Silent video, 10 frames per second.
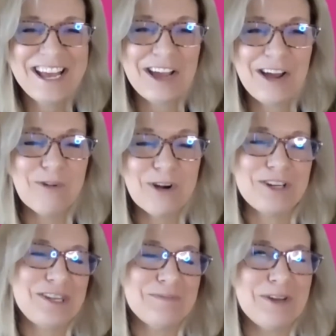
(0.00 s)
What
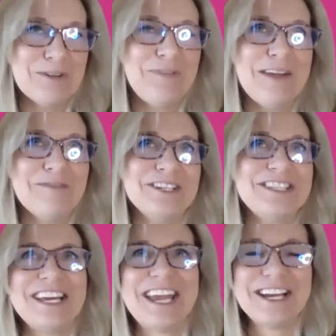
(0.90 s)
are some of your
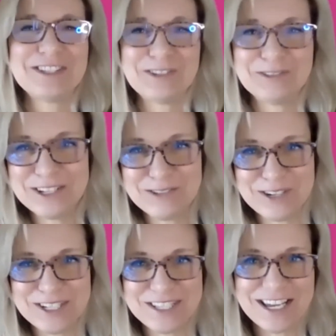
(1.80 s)
favorites, I guess, or what are the
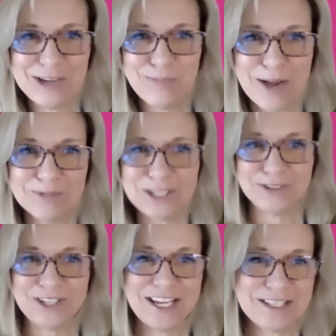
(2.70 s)
ones that you probably
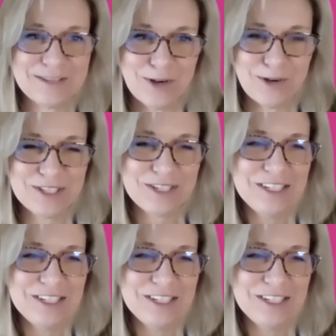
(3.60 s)
utilize the most?